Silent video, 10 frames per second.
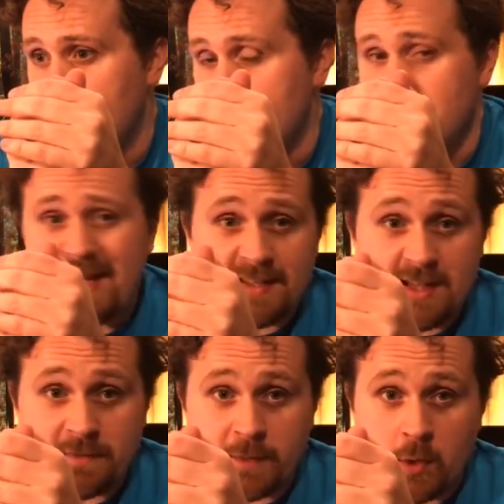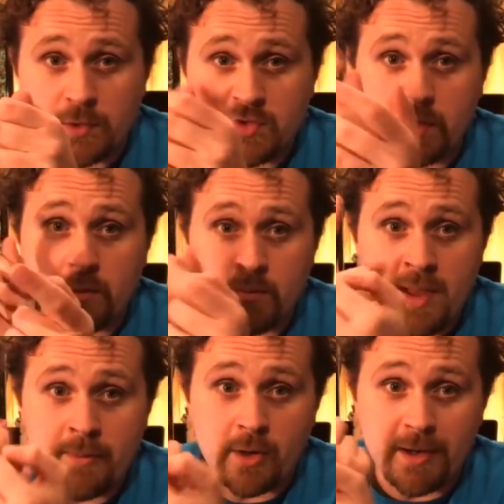That is it, folks.
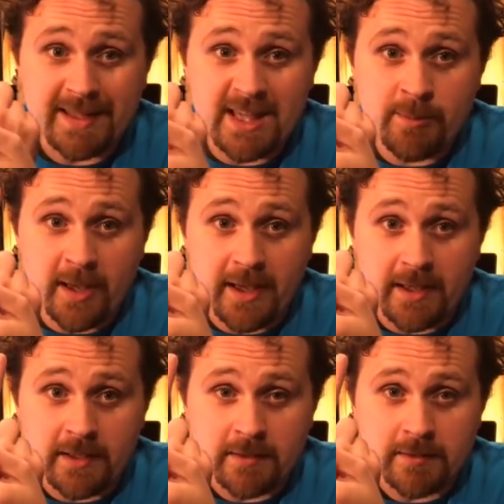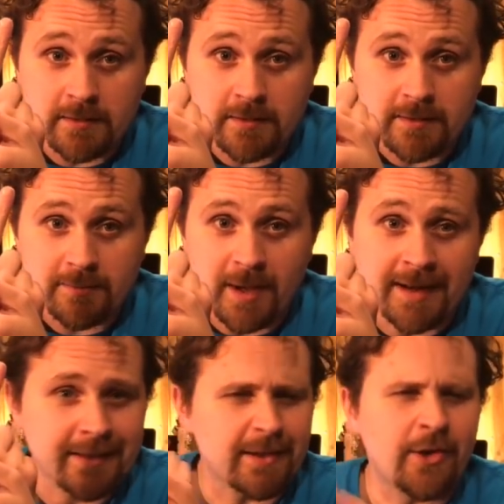Remember eBay.
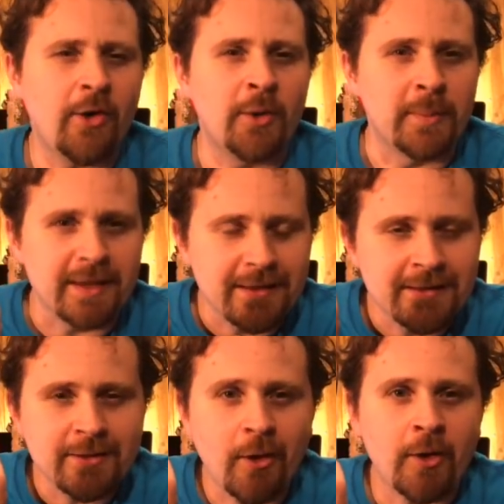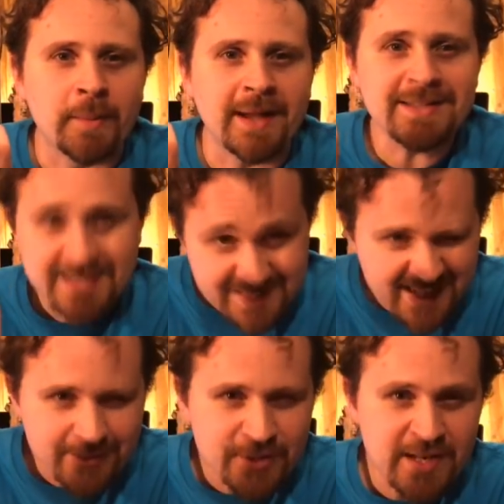Monica, call me calm. I just said I
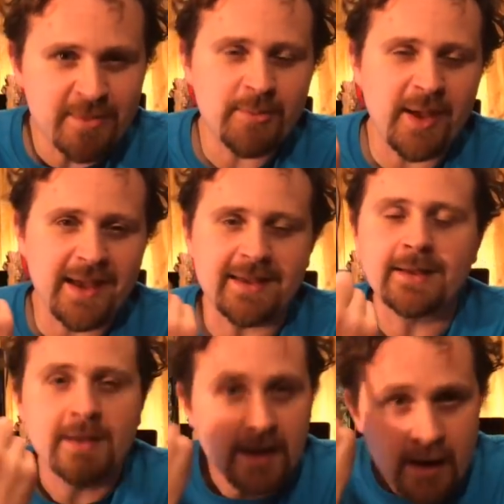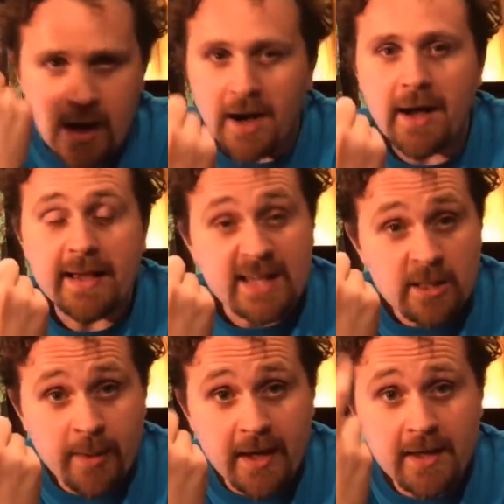was going to be packing. Uh,
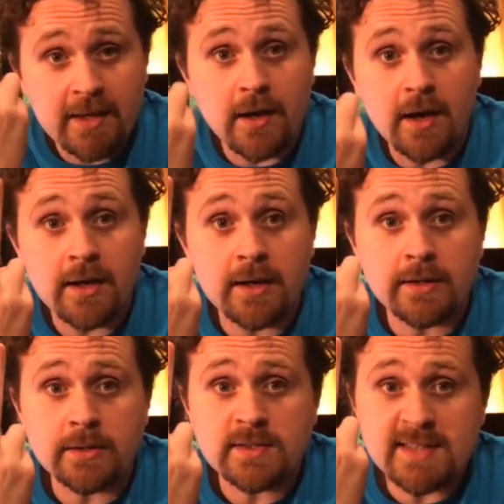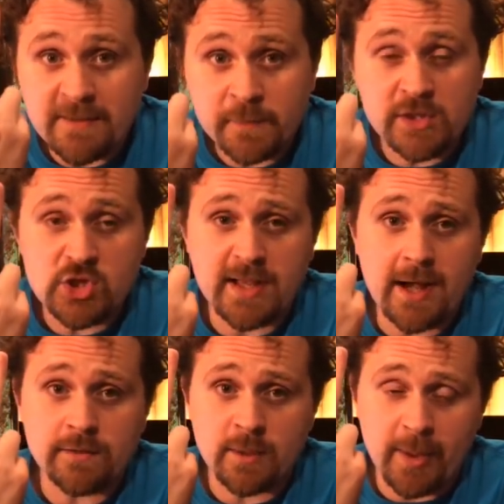eBay, uh, definitely check
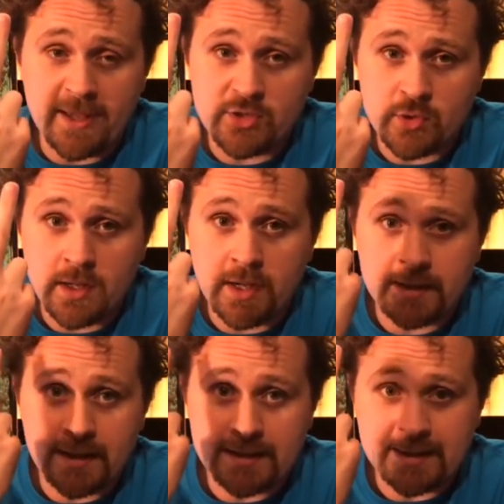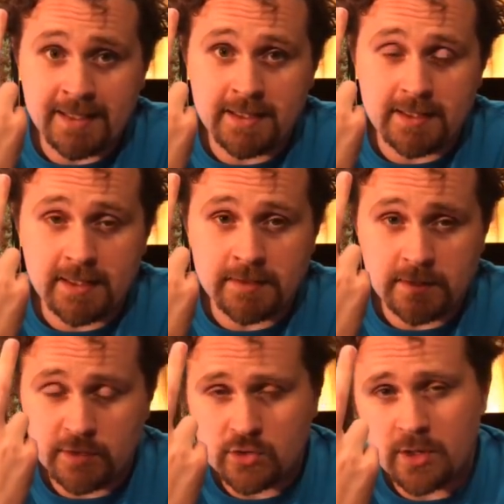out the Patreon link in the
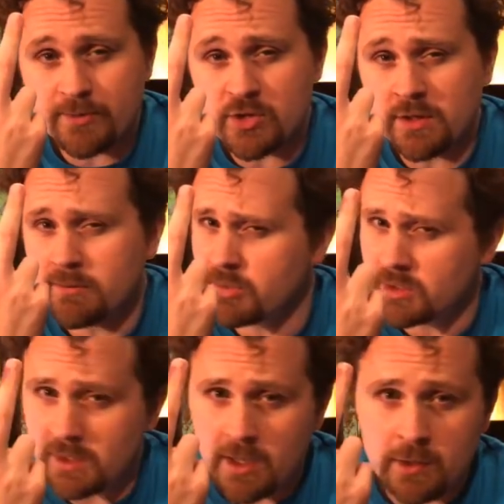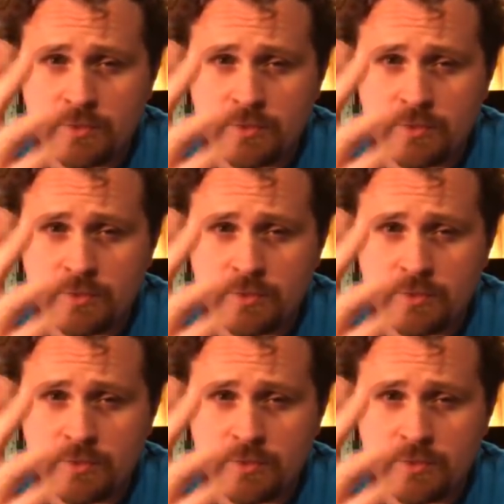description below.